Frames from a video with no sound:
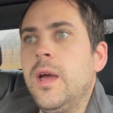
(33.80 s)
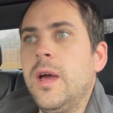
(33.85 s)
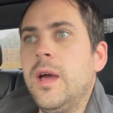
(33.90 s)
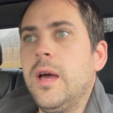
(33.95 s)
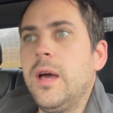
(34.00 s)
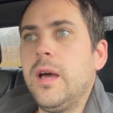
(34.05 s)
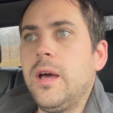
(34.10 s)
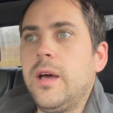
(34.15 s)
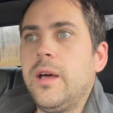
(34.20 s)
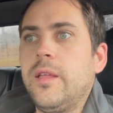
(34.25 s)

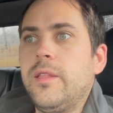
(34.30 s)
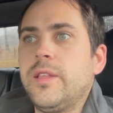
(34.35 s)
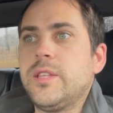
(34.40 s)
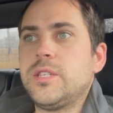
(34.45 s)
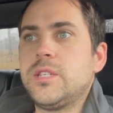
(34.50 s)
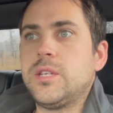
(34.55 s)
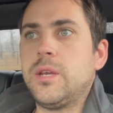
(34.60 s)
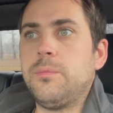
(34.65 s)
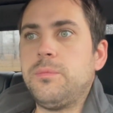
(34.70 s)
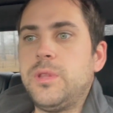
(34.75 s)
That's
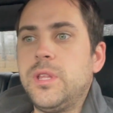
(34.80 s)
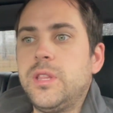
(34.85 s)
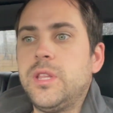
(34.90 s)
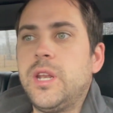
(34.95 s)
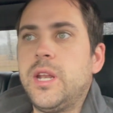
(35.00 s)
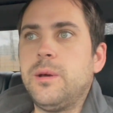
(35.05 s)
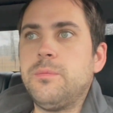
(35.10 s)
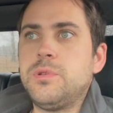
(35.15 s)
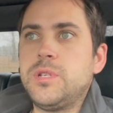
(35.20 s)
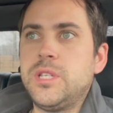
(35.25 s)
something
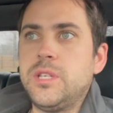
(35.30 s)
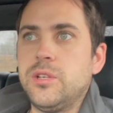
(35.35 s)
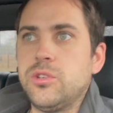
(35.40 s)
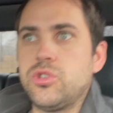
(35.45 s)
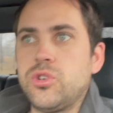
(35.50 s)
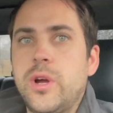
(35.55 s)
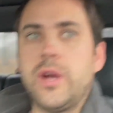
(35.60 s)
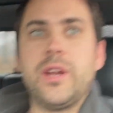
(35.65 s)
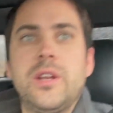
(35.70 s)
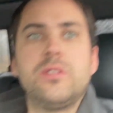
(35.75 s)
that I'm still
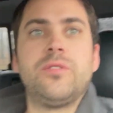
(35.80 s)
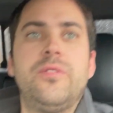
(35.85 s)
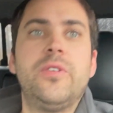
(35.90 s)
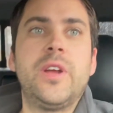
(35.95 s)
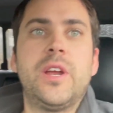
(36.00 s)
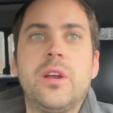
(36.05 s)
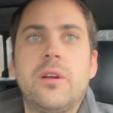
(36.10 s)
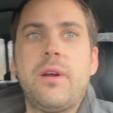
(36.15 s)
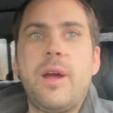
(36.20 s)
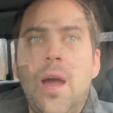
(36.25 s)
trying to
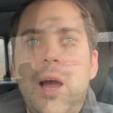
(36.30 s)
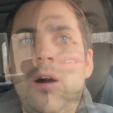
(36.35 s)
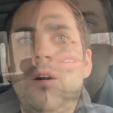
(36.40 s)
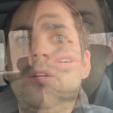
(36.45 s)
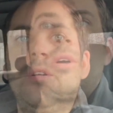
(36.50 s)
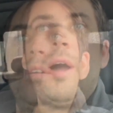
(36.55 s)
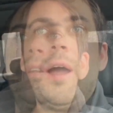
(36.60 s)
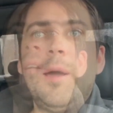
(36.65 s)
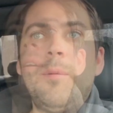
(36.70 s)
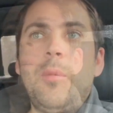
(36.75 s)
figure out.
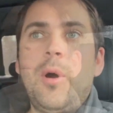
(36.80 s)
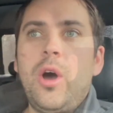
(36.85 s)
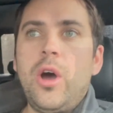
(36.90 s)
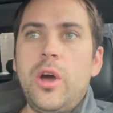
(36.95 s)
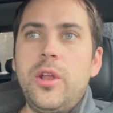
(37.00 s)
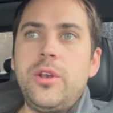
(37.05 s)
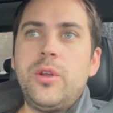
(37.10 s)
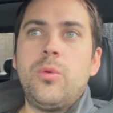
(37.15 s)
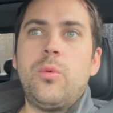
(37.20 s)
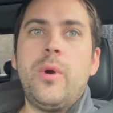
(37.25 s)
So I'm
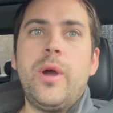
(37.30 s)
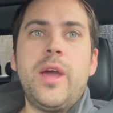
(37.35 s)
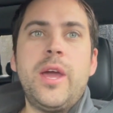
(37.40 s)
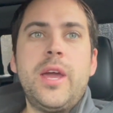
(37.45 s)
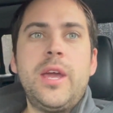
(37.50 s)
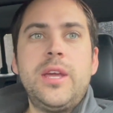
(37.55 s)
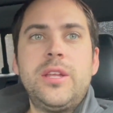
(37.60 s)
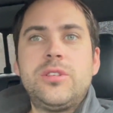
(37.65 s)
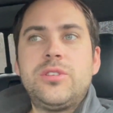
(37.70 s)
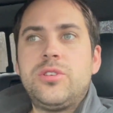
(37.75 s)
on the
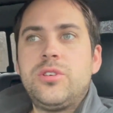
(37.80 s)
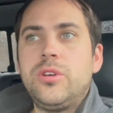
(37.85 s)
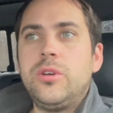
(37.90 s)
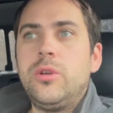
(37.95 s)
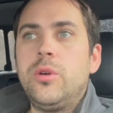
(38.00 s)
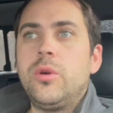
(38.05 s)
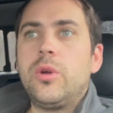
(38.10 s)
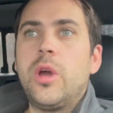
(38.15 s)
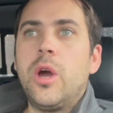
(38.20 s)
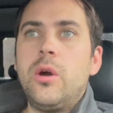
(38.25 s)
way
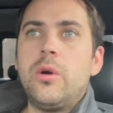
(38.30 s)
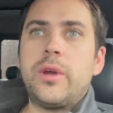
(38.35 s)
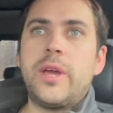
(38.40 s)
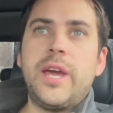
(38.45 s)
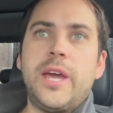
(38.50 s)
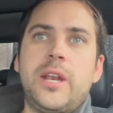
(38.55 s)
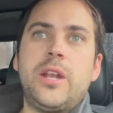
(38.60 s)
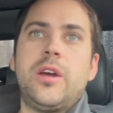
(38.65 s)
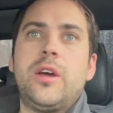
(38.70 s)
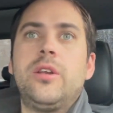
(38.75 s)
to go
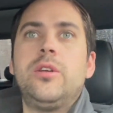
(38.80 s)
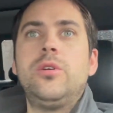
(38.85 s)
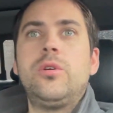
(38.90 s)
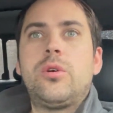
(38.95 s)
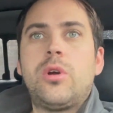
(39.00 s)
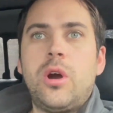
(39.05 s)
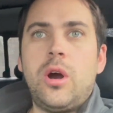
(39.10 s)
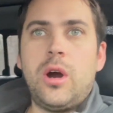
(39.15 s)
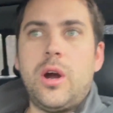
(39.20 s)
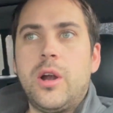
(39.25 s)
get a new
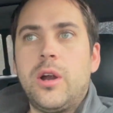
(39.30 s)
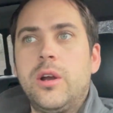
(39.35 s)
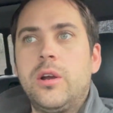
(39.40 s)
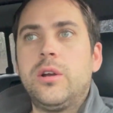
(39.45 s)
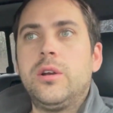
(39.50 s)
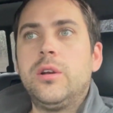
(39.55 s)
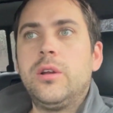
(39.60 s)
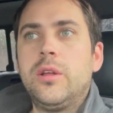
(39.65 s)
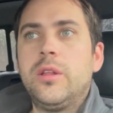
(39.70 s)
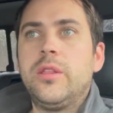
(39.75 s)

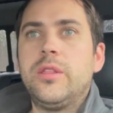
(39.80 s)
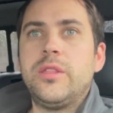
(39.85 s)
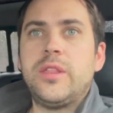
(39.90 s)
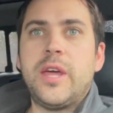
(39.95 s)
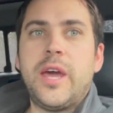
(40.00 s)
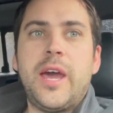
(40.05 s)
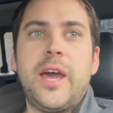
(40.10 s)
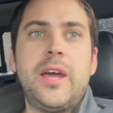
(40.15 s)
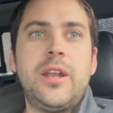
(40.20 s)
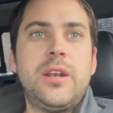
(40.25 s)
car
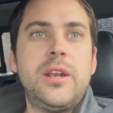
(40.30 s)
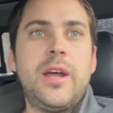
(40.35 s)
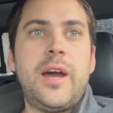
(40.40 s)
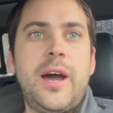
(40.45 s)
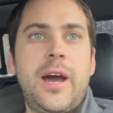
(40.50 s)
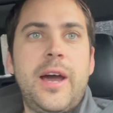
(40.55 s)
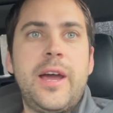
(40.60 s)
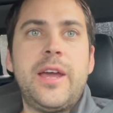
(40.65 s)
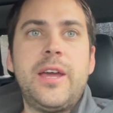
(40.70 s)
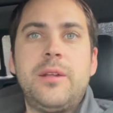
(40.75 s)
that
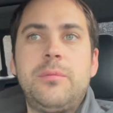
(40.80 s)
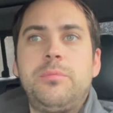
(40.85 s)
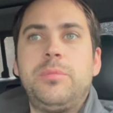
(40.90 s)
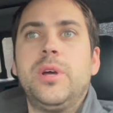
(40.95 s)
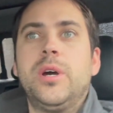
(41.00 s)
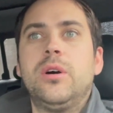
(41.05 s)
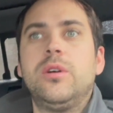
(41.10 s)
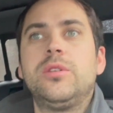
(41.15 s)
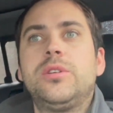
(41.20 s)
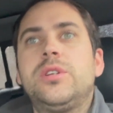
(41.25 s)
I had
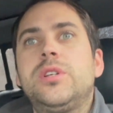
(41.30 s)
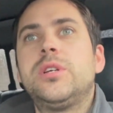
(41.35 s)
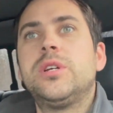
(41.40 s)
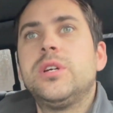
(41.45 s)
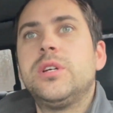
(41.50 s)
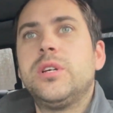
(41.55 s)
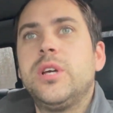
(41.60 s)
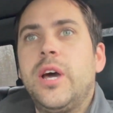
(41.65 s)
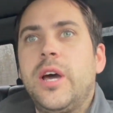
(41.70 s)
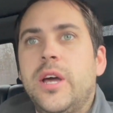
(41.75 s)
built,
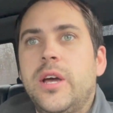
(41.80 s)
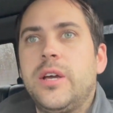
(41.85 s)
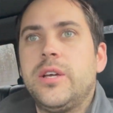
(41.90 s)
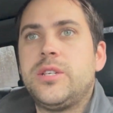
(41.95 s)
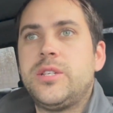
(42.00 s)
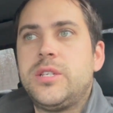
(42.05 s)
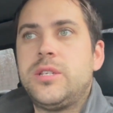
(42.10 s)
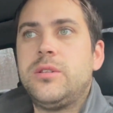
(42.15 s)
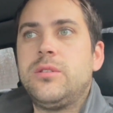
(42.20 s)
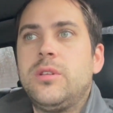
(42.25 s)
I
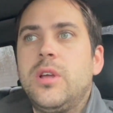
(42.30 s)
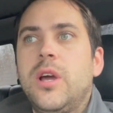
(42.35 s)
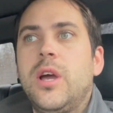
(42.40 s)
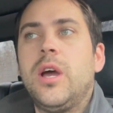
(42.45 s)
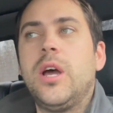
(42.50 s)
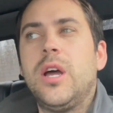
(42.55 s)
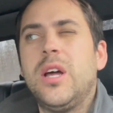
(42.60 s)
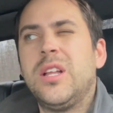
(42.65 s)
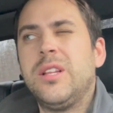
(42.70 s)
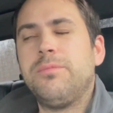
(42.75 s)

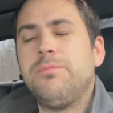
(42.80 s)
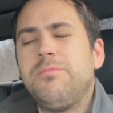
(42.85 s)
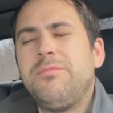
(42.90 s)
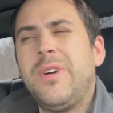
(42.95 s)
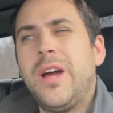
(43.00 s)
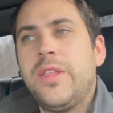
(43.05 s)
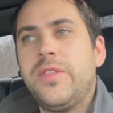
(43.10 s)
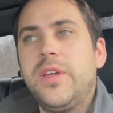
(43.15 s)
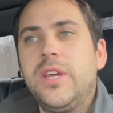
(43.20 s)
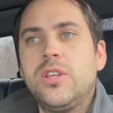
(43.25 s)

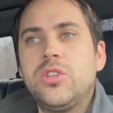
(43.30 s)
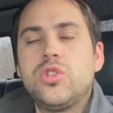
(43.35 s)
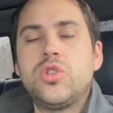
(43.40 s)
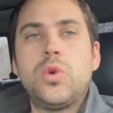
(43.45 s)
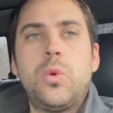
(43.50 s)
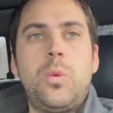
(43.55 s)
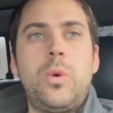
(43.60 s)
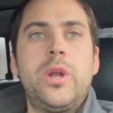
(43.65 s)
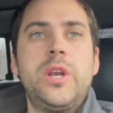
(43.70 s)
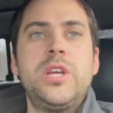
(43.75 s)
think
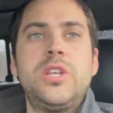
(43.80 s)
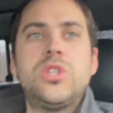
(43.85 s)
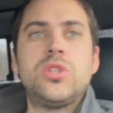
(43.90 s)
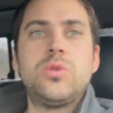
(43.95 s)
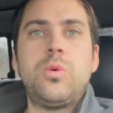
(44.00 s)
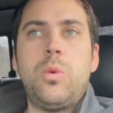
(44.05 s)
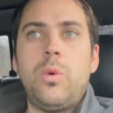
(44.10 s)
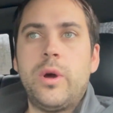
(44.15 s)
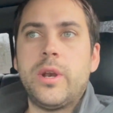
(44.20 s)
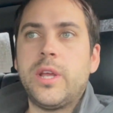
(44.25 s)

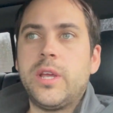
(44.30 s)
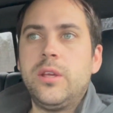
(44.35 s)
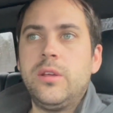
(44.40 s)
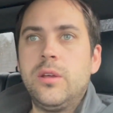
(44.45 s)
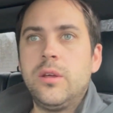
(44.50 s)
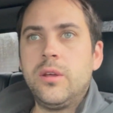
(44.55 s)
2020.